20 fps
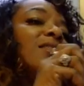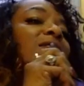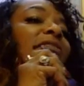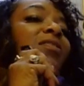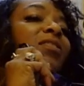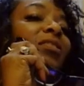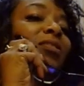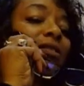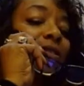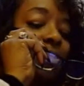
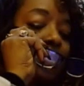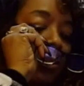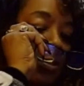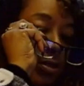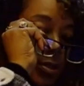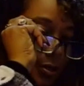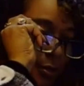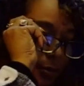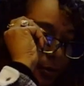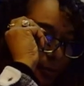This is
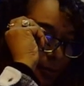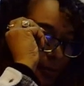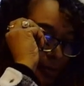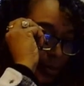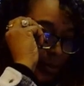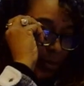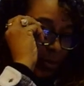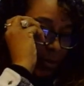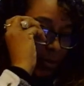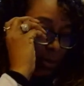cute.
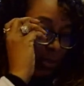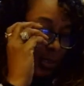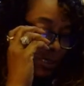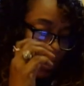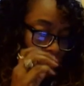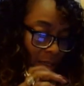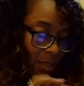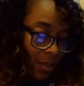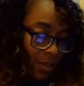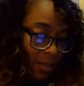Let's just
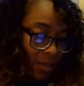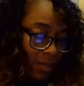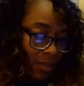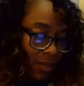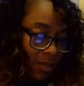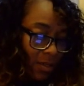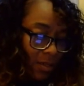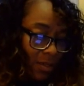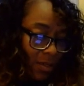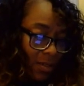see.
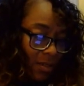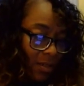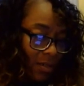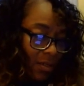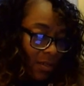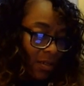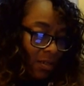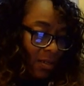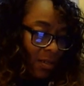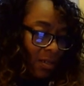
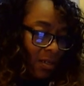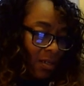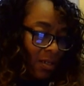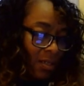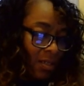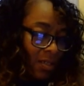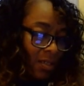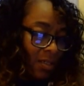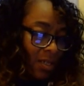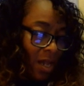
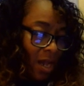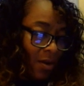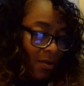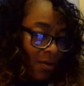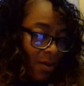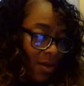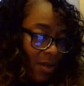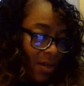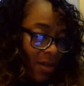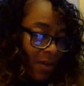
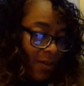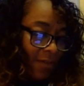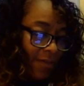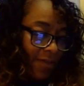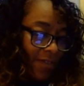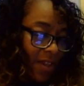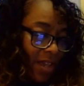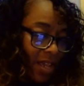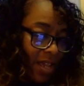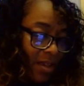Tara and her
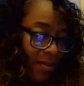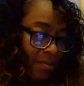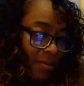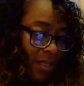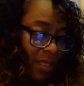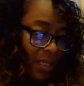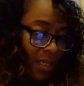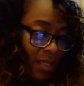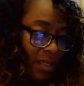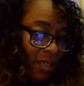
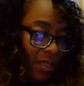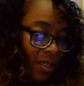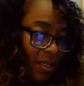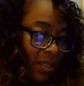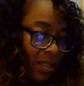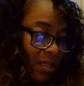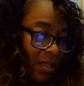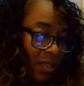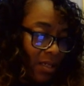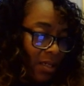family.
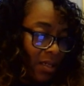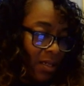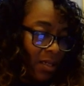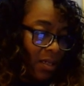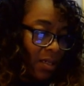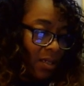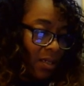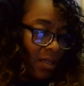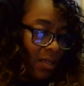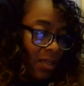
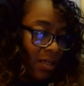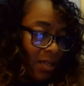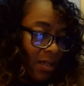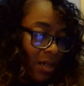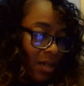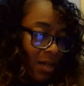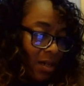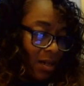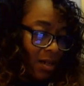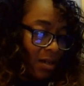
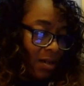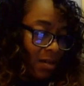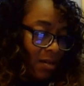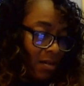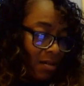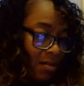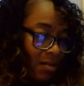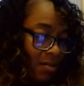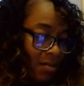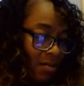
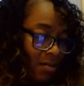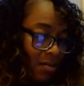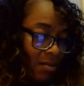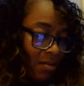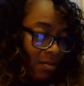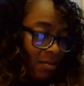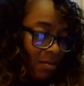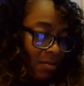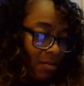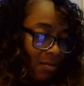Oh,
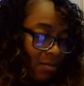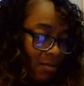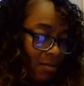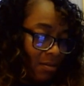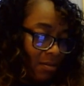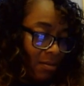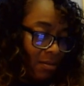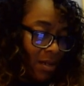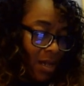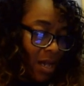
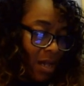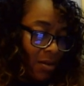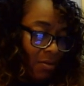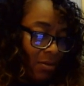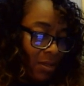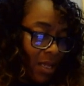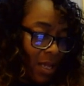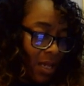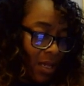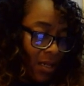how
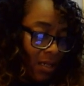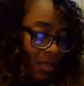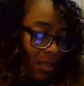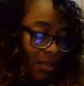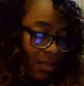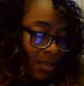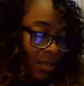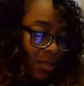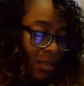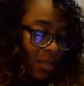
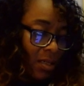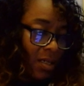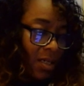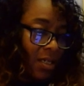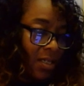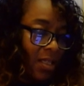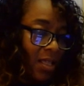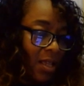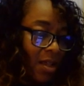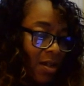nice.
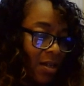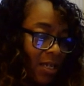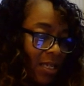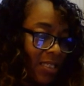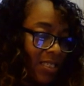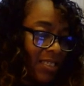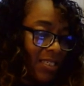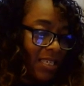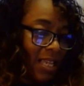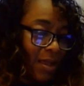Y'all got
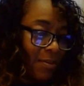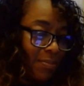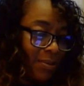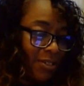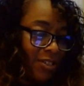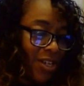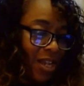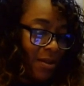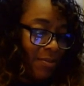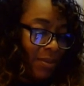the same
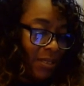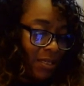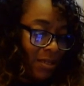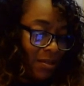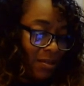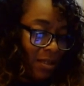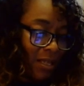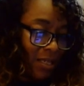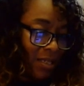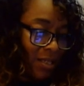pajamas
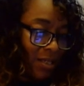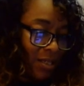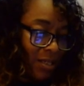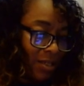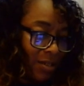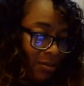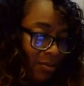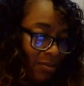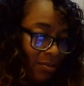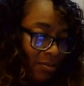on. That's
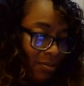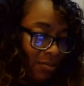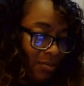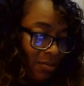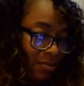cute.